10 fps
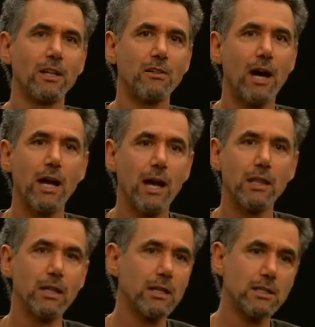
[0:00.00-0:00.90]
So I
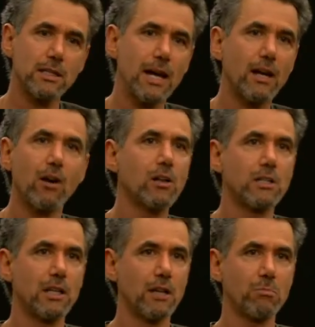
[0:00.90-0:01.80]
think it's not hard
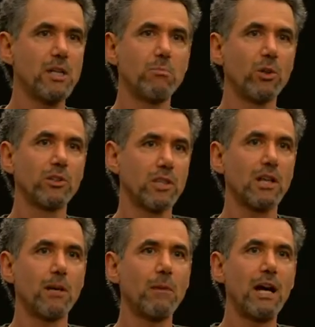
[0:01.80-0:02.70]
to get people to
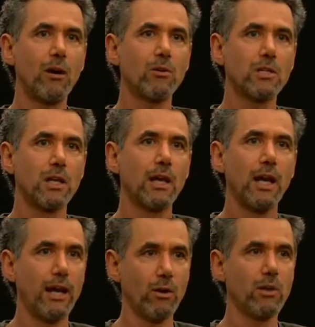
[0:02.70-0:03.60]
come out.
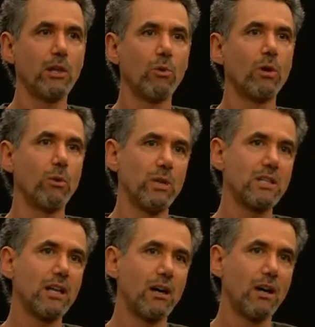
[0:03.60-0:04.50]
And you know what we
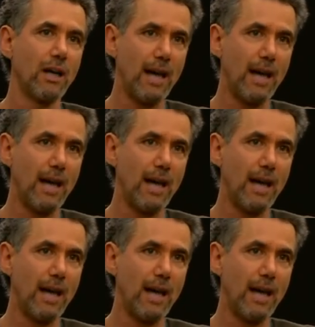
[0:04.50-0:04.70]
tell